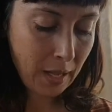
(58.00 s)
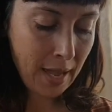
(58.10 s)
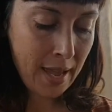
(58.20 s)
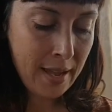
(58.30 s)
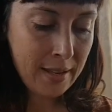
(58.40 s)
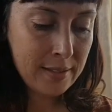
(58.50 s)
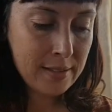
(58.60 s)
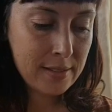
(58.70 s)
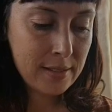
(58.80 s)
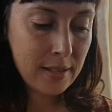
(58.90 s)

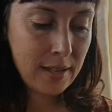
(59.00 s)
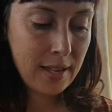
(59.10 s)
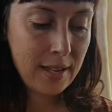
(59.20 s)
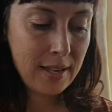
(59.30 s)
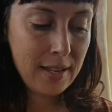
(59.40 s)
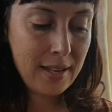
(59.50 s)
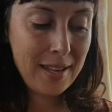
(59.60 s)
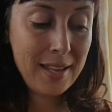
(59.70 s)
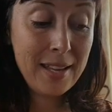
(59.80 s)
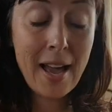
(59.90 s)
And
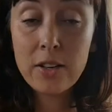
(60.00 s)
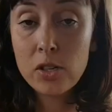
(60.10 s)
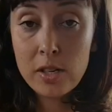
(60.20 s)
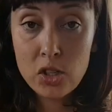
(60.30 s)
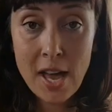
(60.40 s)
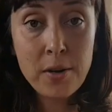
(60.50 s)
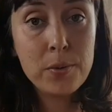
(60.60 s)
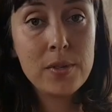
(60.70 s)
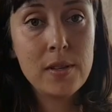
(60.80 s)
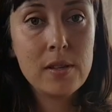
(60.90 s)
he actually
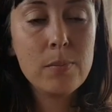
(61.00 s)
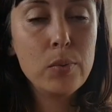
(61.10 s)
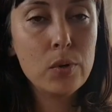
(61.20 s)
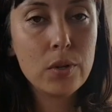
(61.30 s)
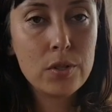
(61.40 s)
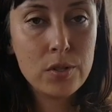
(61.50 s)
channels this book